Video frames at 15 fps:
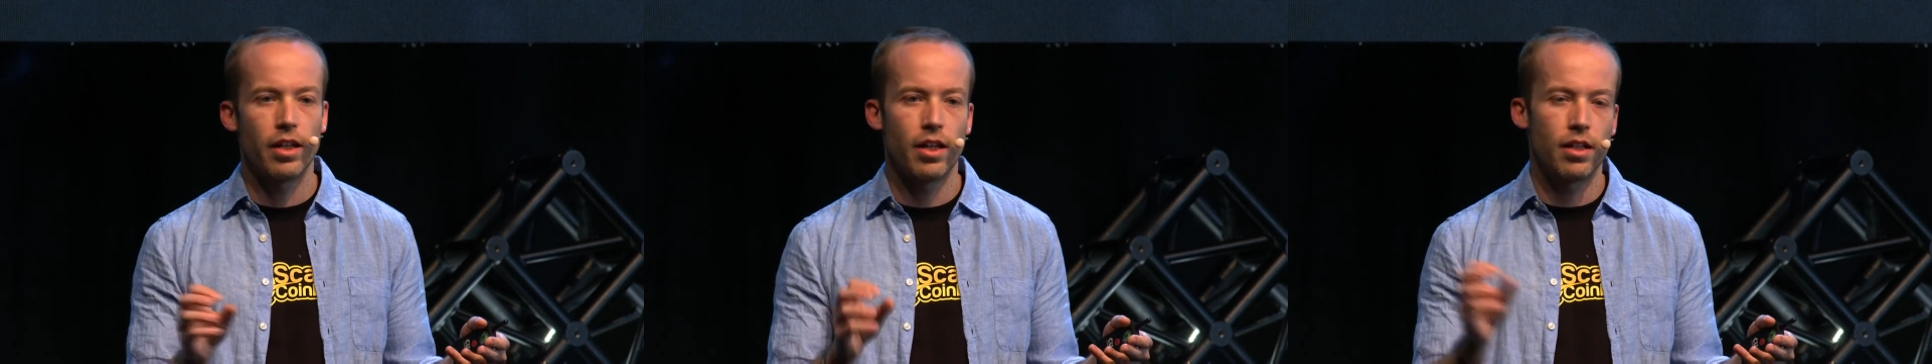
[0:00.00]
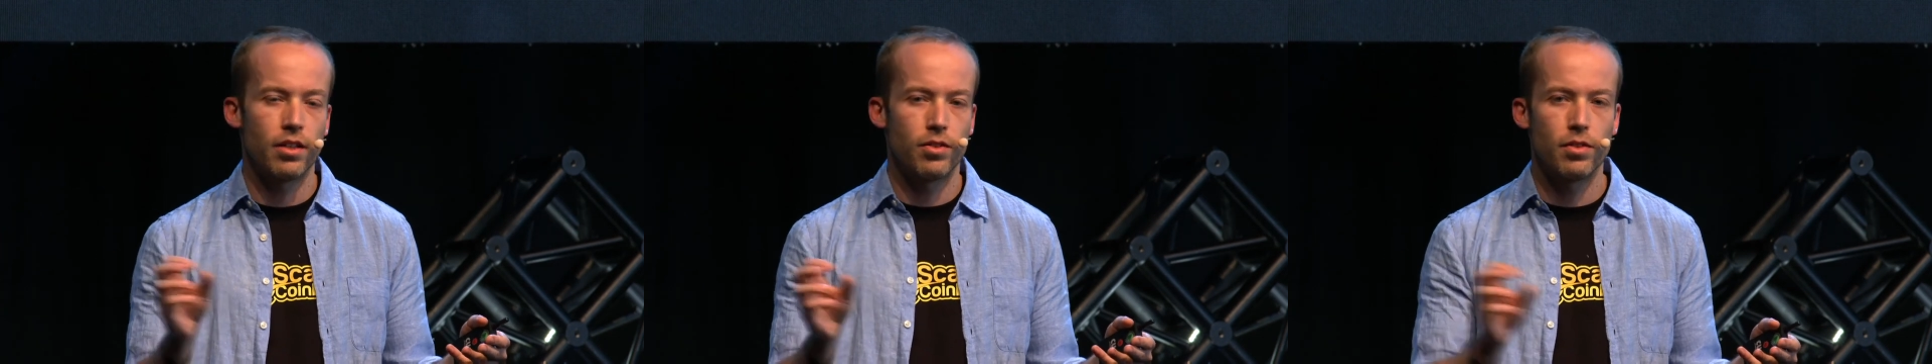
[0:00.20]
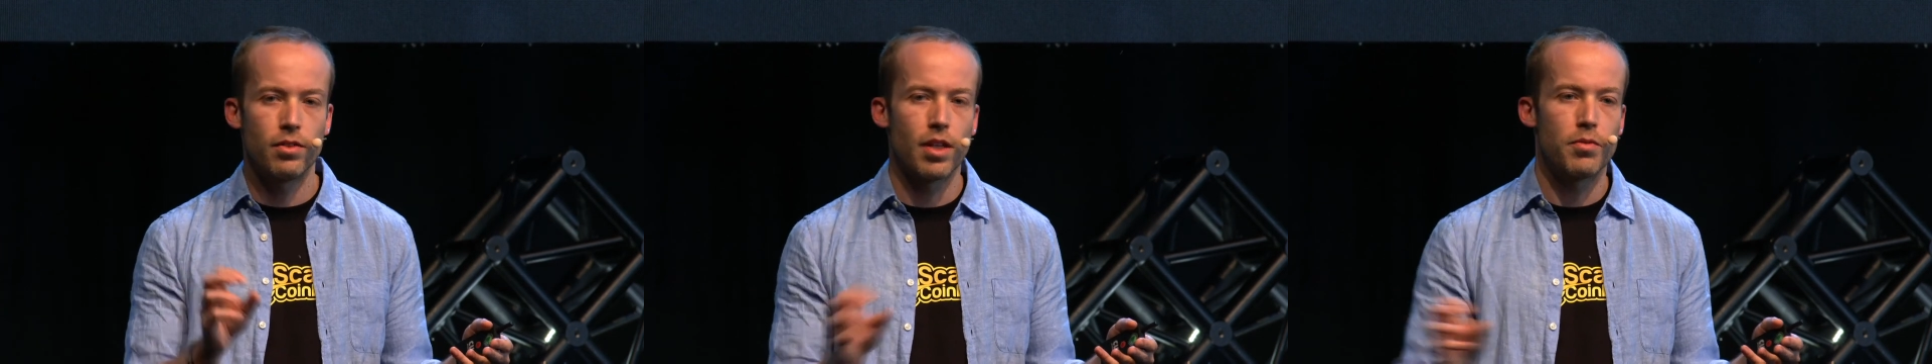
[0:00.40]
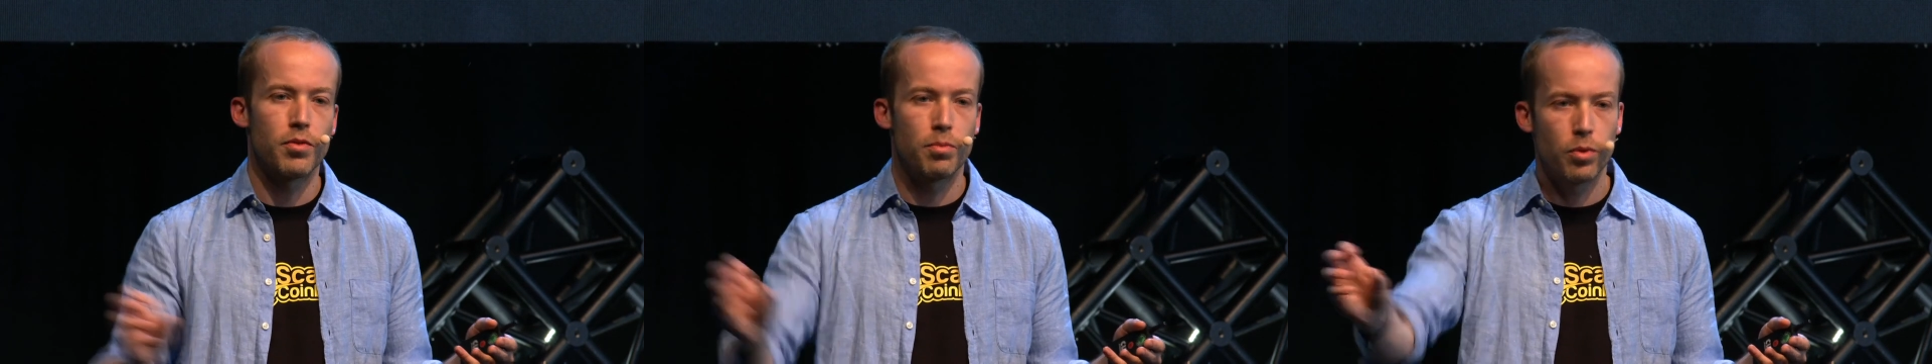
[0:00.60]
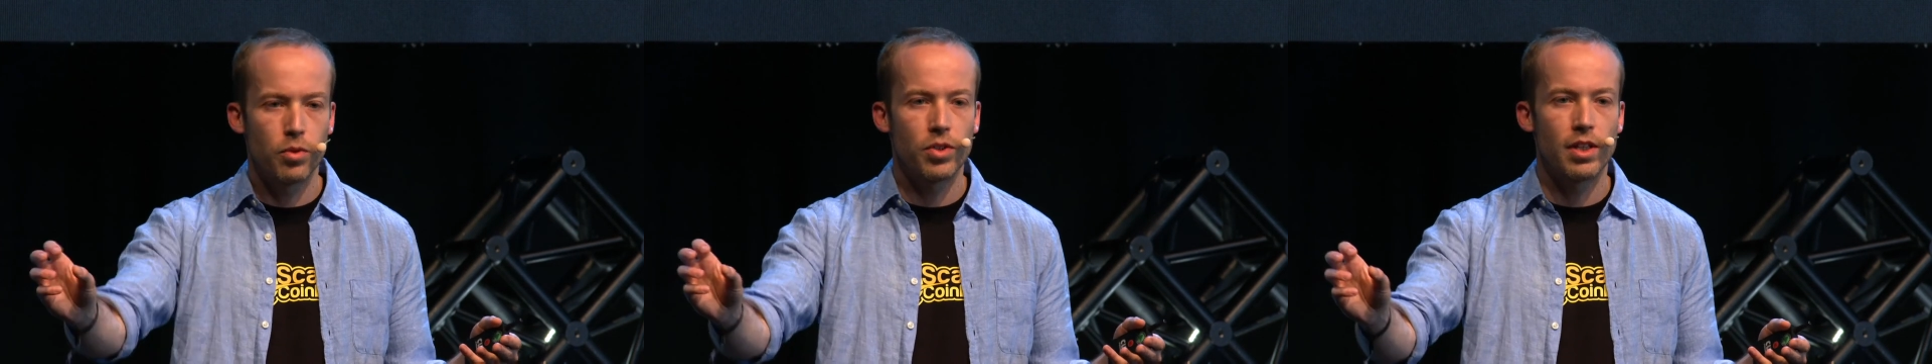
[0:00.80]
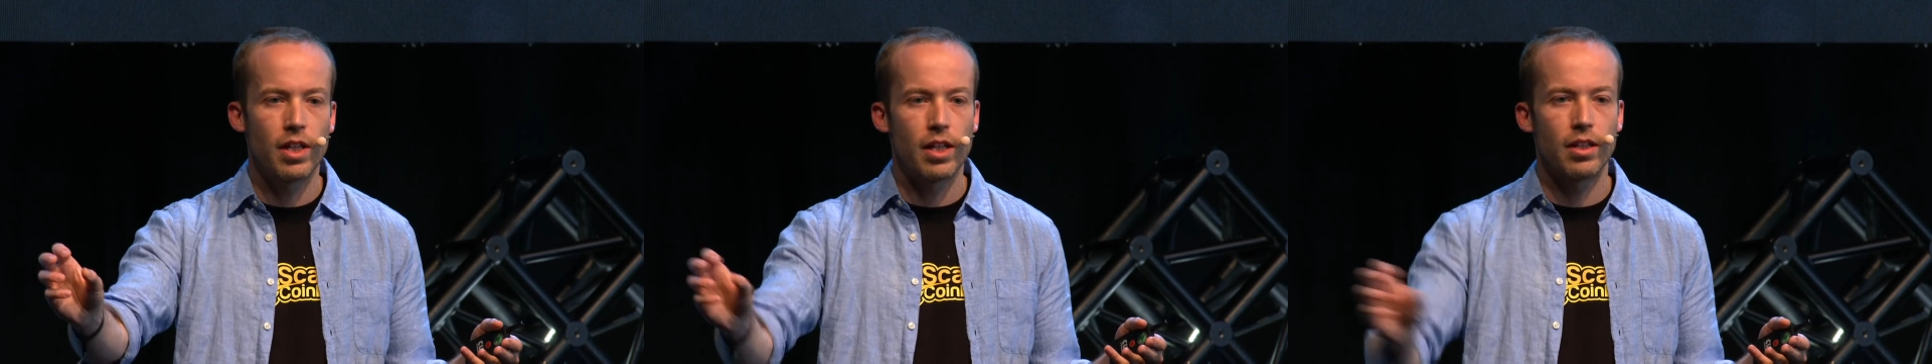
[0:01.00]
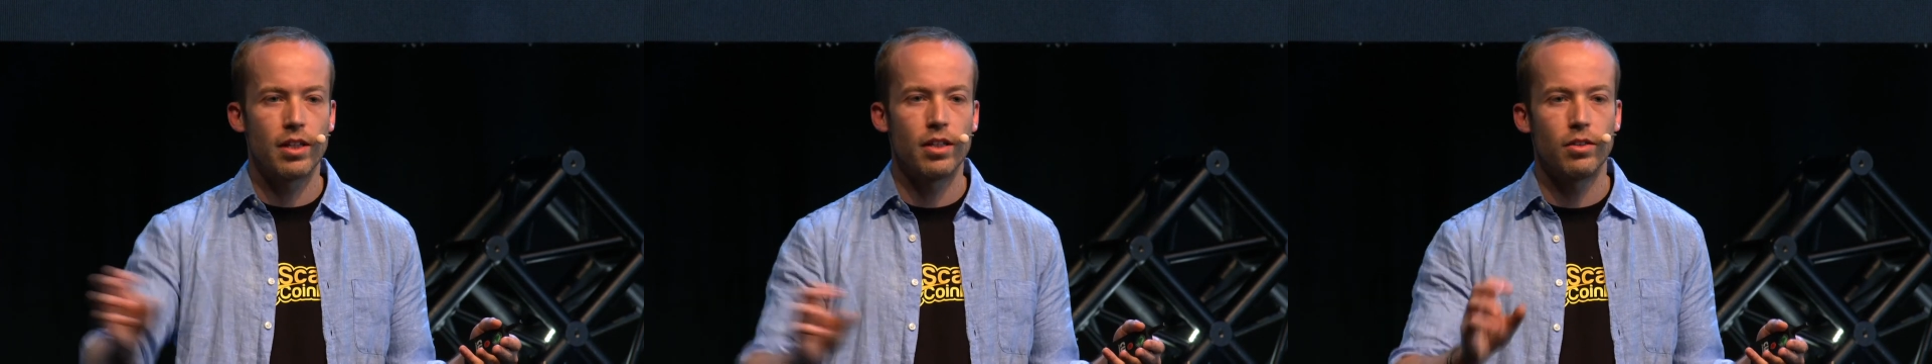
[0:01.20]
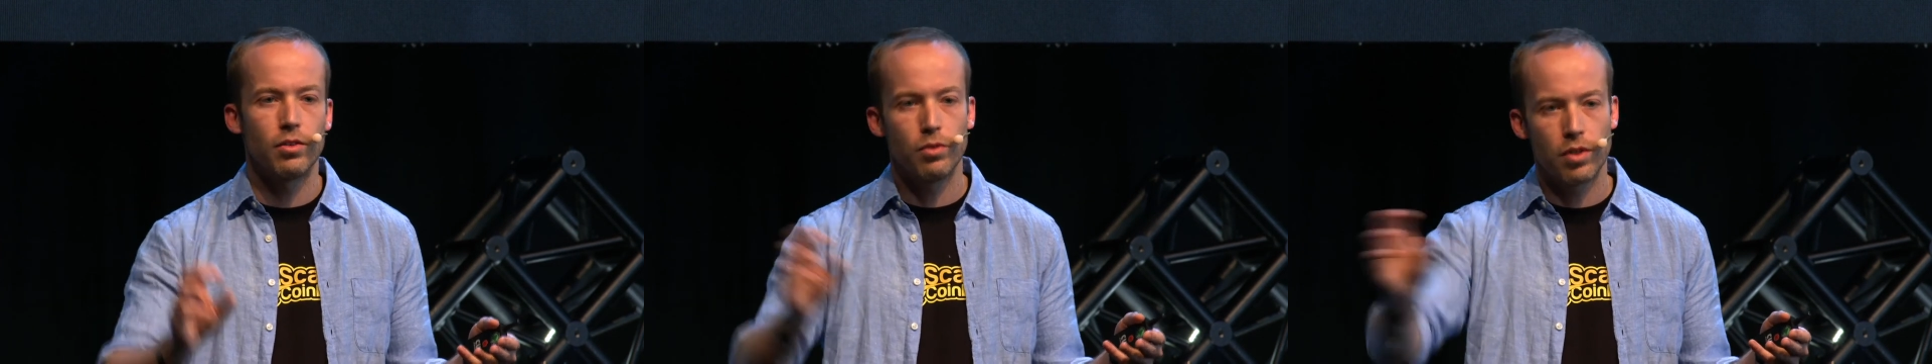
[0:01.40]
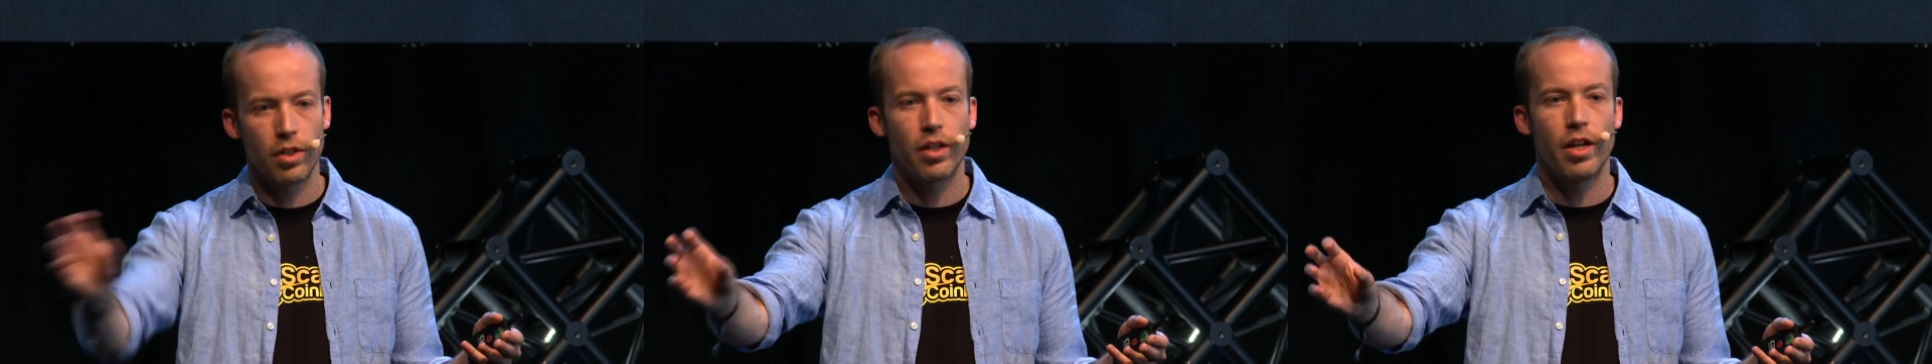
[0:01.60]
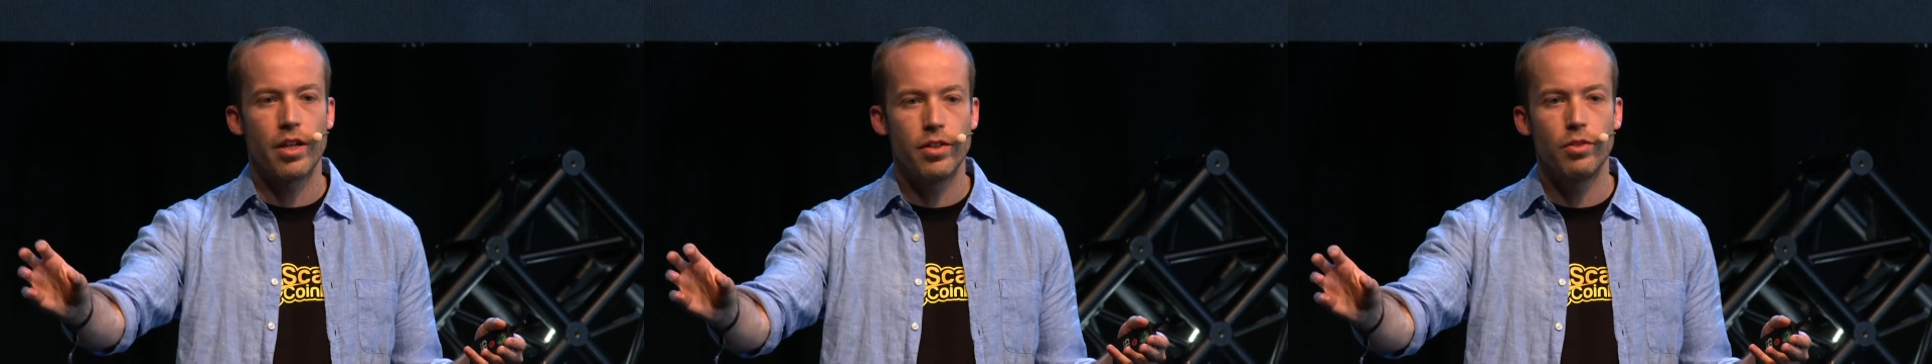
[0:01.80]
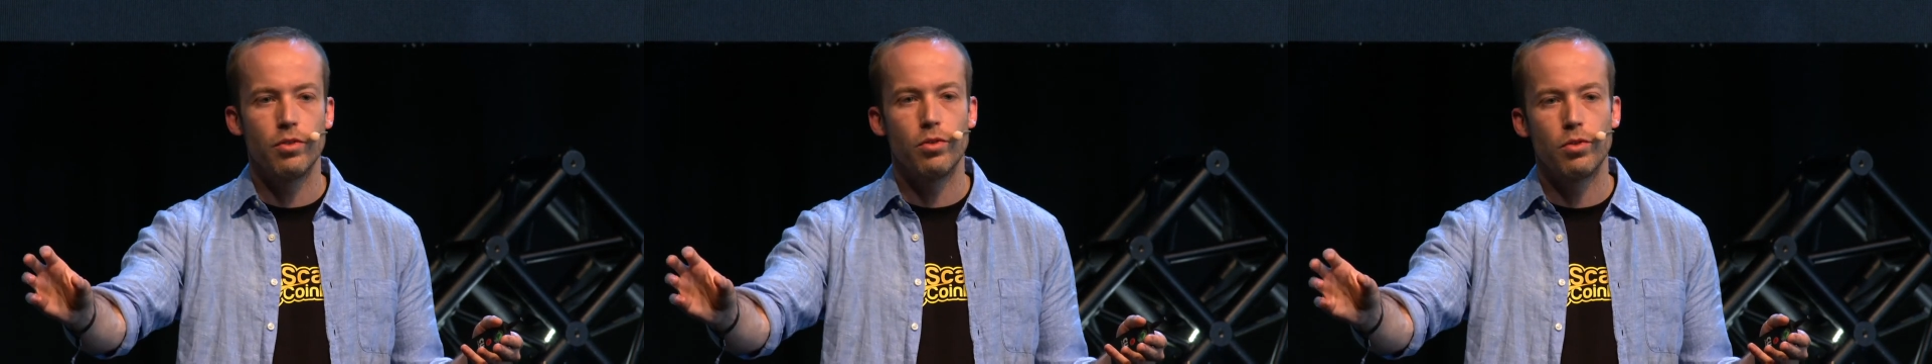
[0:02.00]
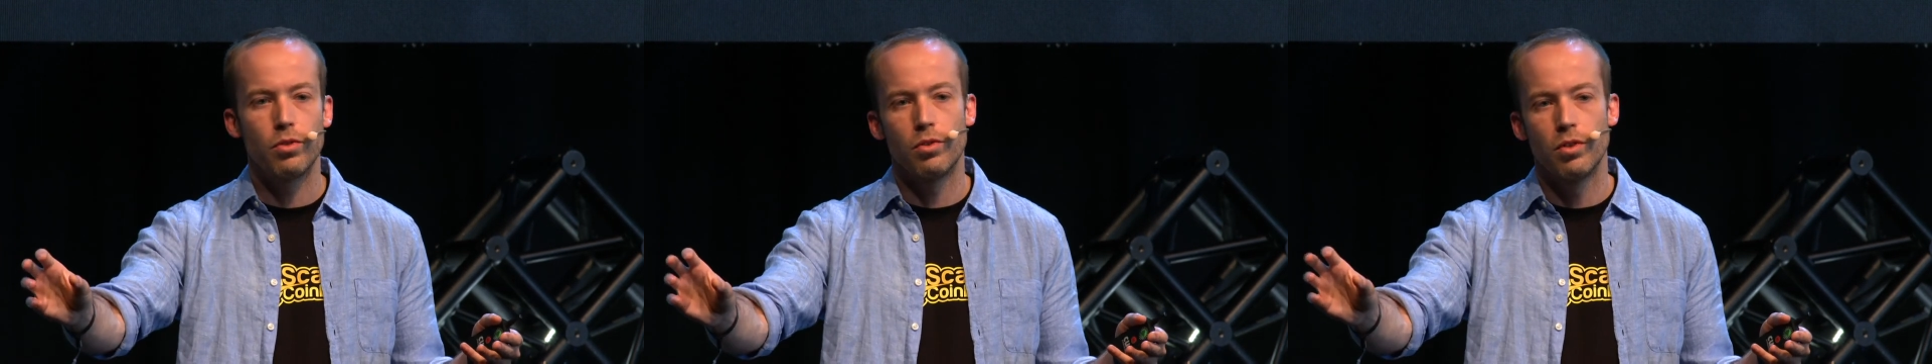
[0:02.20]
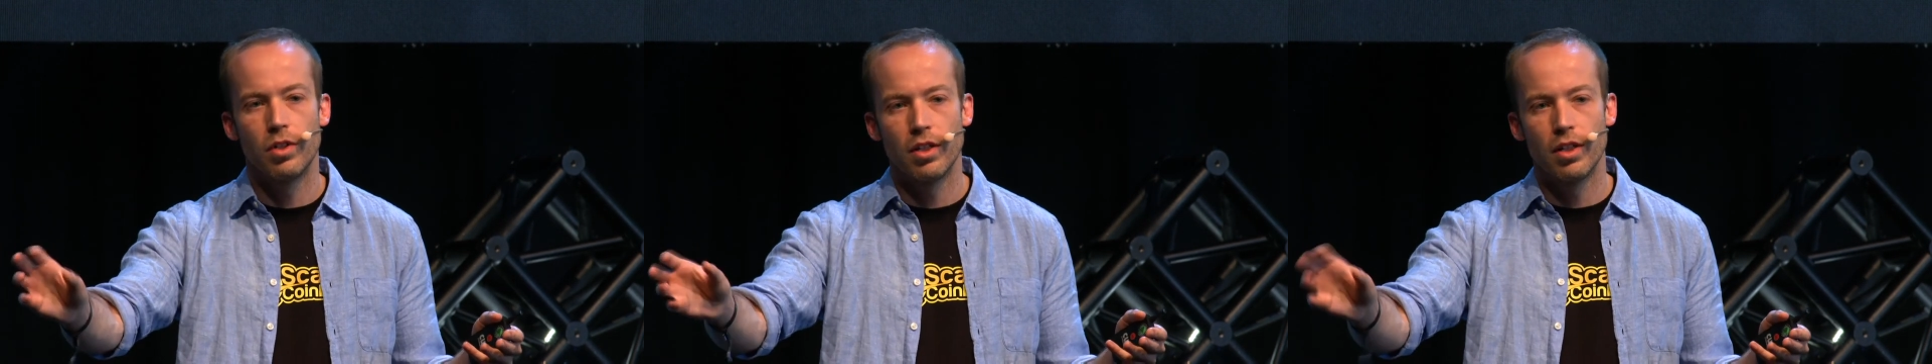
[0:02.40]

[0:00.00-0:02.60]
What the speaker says: and sometimes push data to a new